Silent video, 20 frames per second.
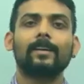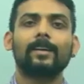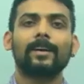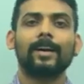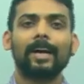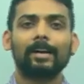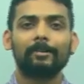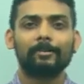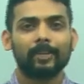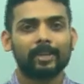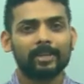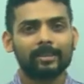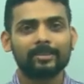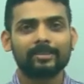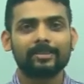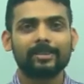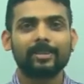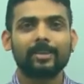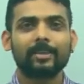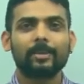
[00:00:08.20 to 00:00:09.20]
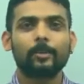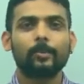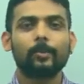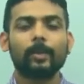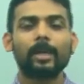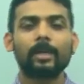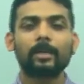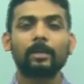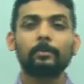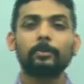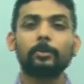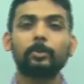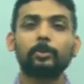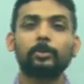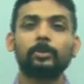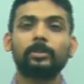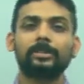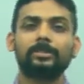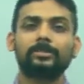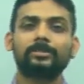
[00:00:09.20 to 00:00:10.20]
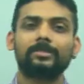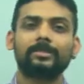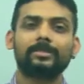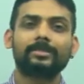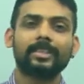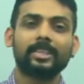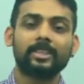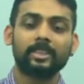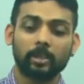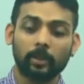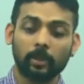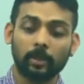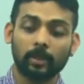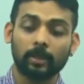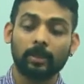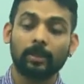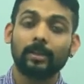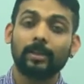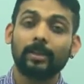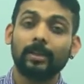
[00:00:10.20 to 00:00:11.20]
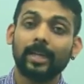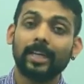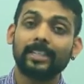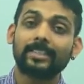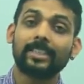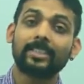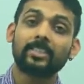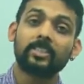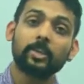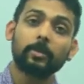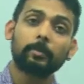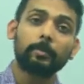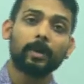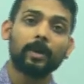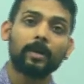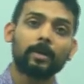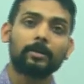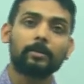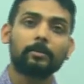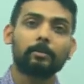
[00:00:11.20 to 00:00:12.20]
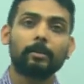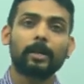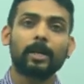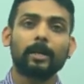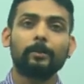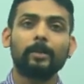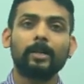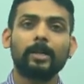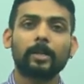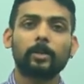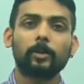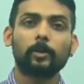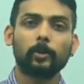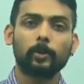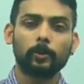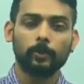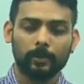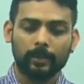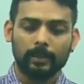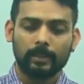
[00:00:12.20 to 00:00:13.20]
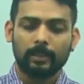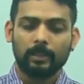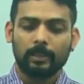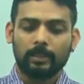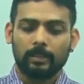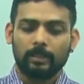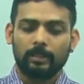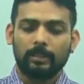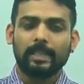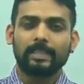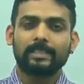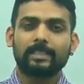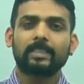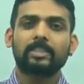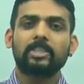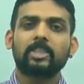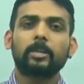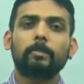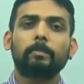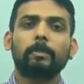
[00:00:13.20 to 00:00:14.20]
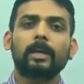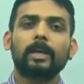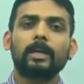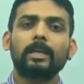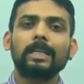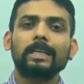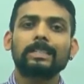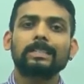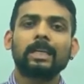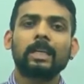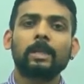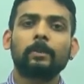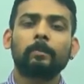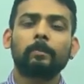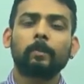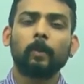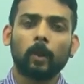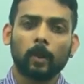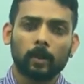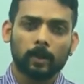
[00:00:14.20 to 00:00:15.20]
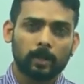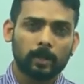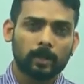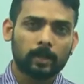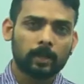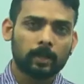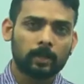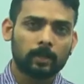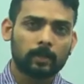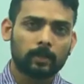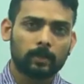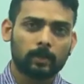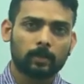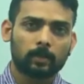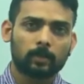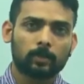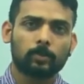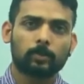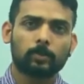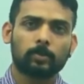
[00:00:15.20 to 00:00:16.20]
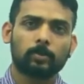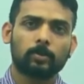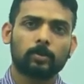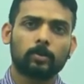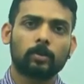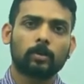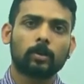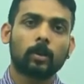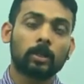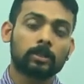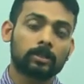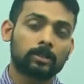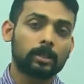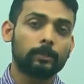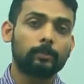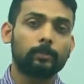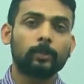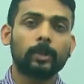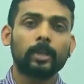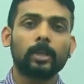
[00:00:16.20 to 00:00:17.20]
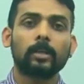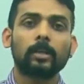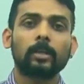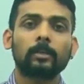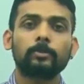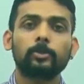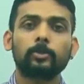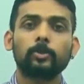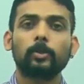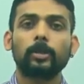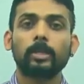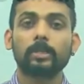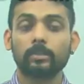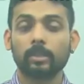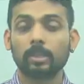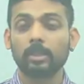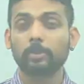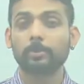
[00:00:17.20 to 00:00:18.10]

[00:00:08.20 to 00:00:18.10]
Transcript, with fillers: Hi friends, uh, welcome to this session on Essential Part by Btechguru. Essential Part is an important uh, concept when it comes to reasoning